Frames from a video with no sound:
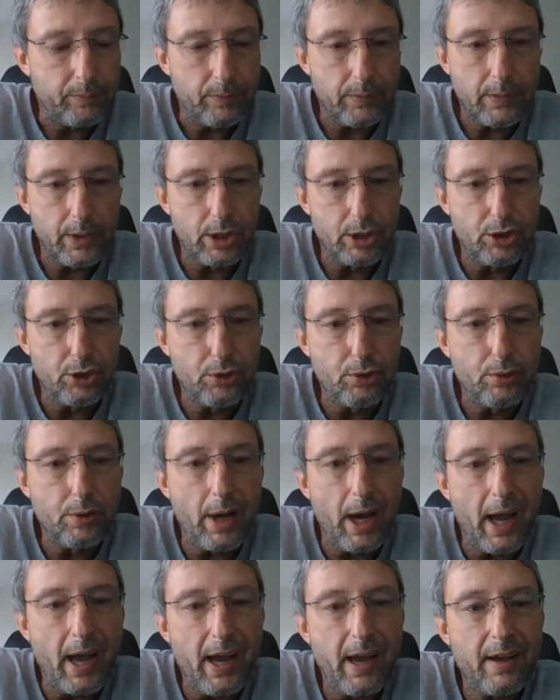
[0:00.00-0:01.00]
you
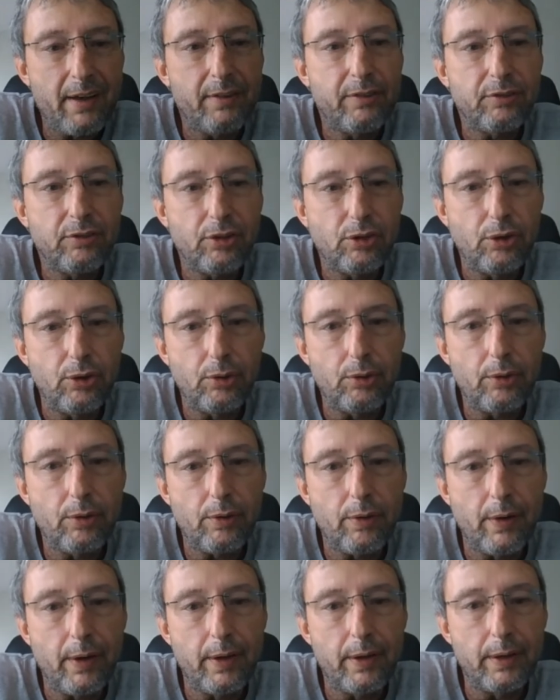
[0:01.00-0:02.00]
have to
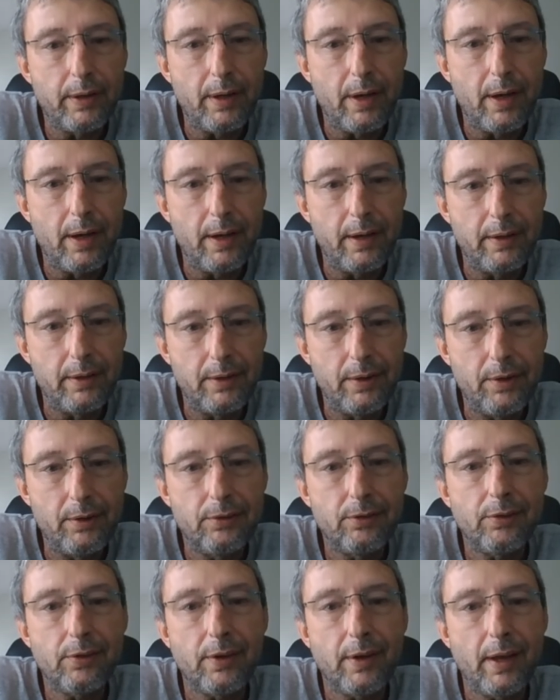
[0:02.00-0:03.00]
create a new
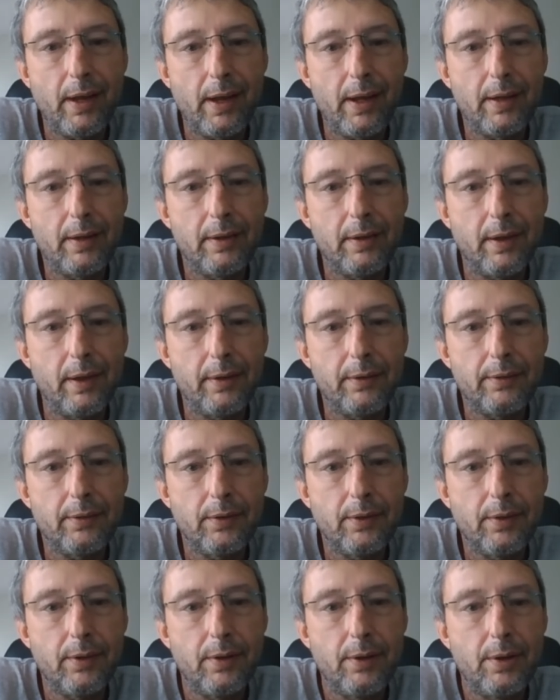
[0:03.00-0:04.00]
scan list,
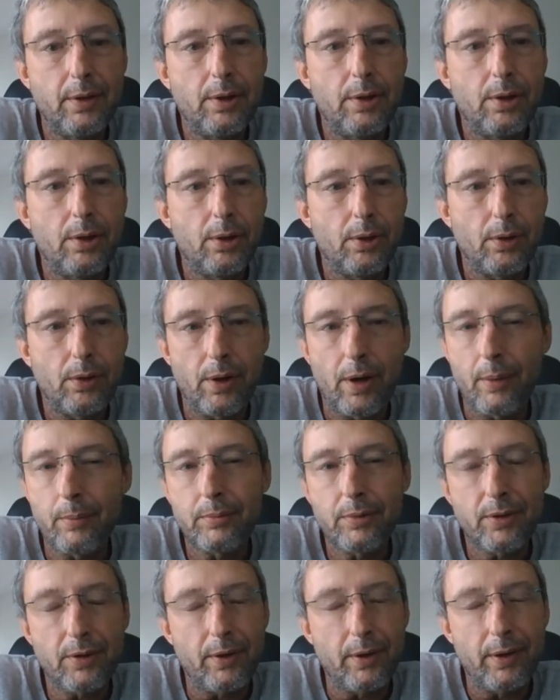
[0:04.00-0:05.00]
or I'm
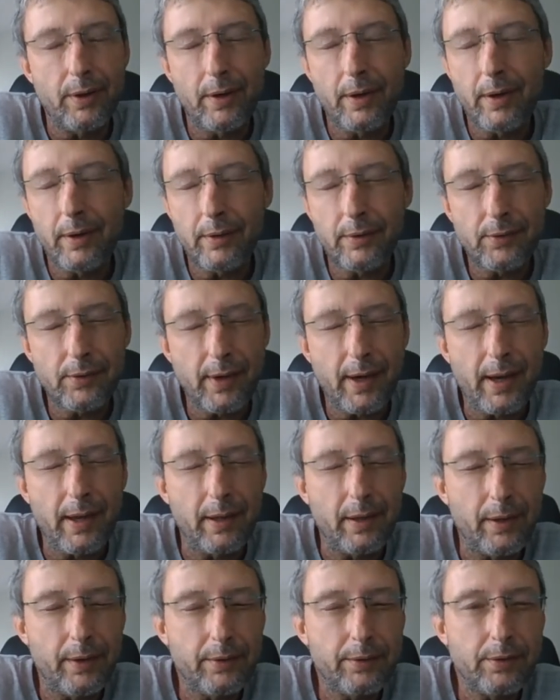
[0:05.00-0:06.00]
sorry, not a scan
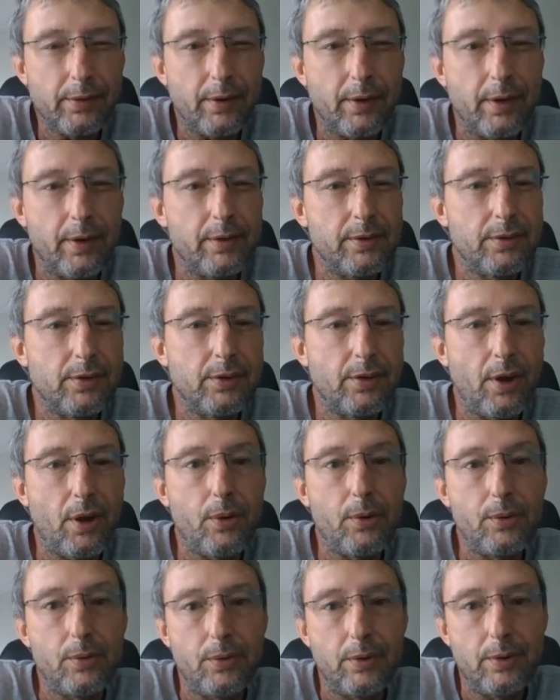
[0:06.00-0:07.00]
list, a
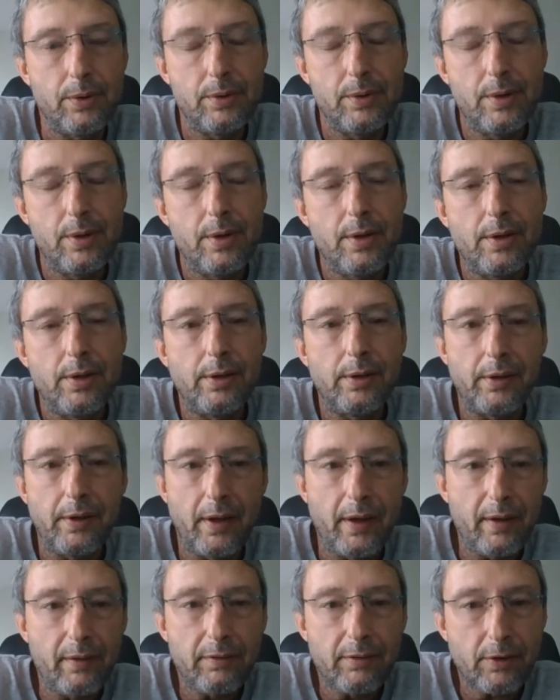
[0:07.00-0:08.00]
zone. You
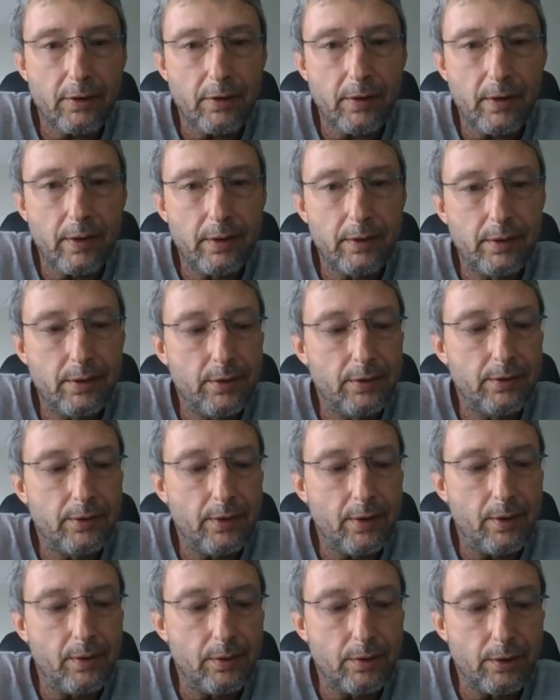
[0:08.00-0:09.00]
have to create a new
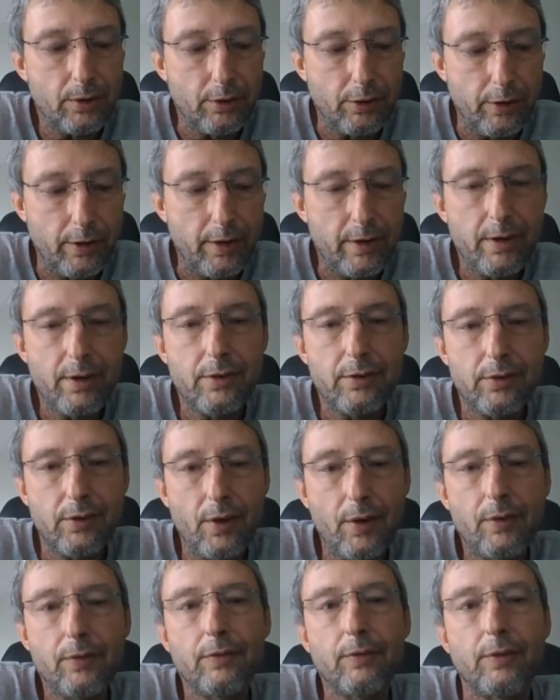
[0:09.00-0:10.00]
zone. Create a
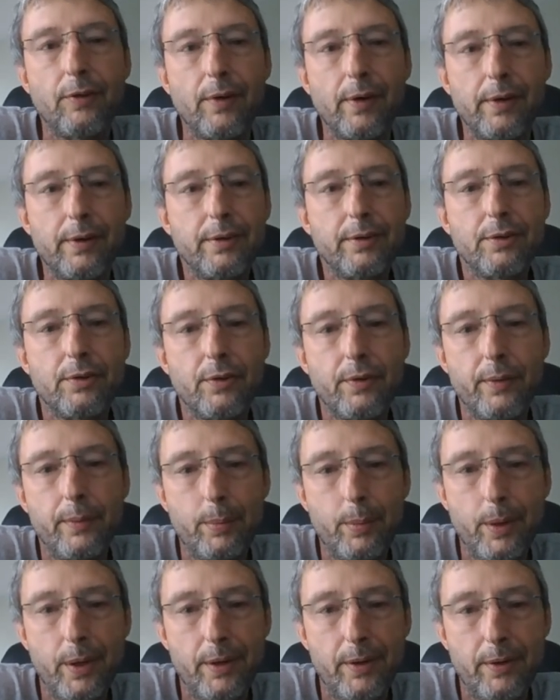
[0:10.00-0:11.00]
zone for each
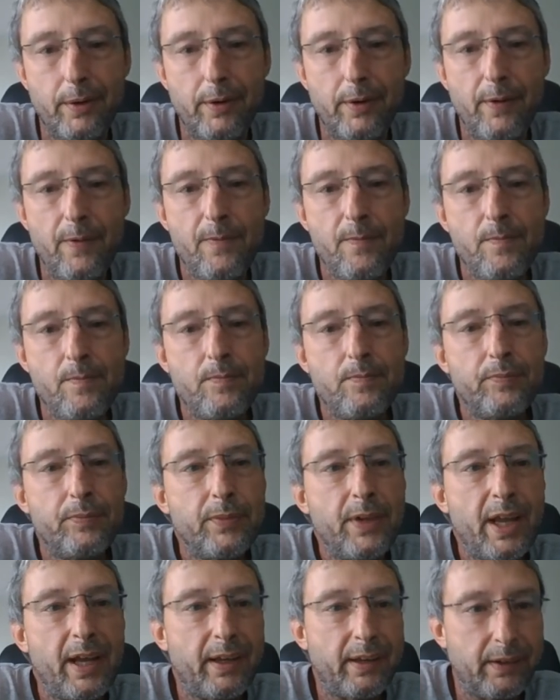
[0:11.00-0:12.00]
repeater.
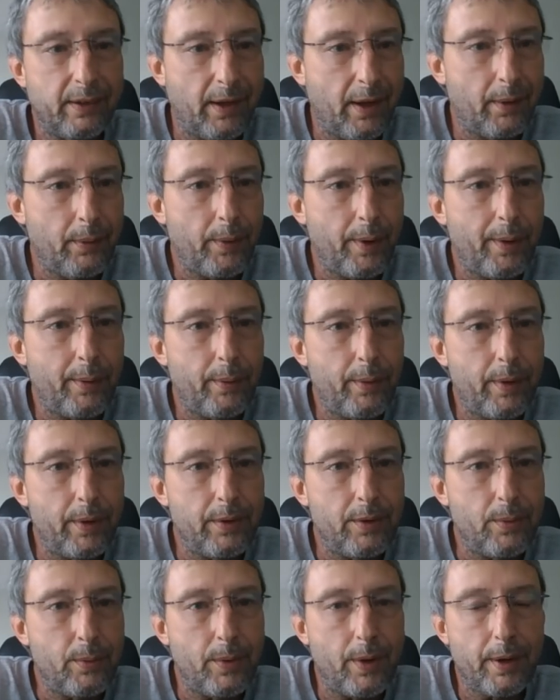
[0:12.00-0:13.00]
And that way when
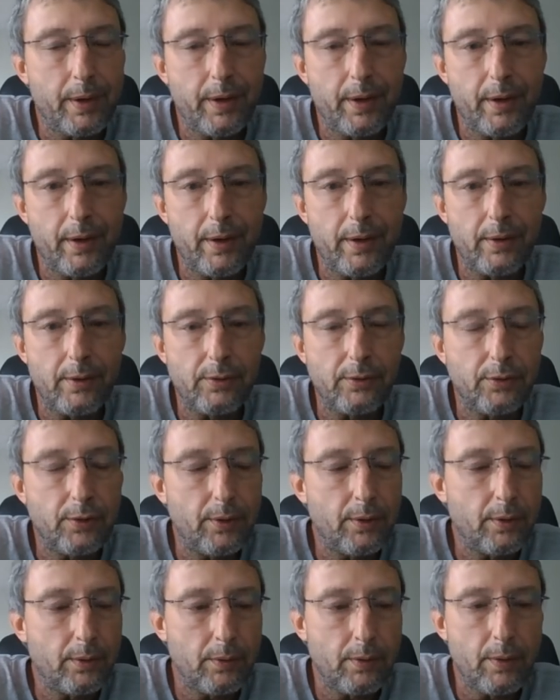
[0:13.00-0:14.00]
you want to hit a
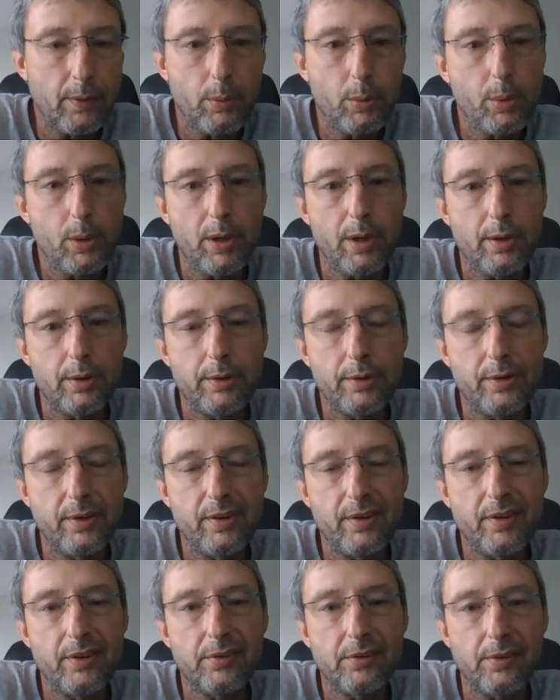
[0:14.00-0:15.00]
certain repeater, you
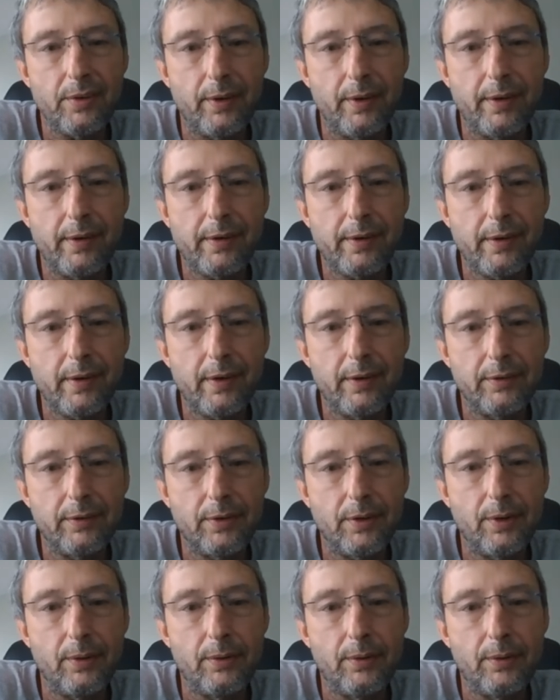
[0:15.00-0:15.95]
just select that zone.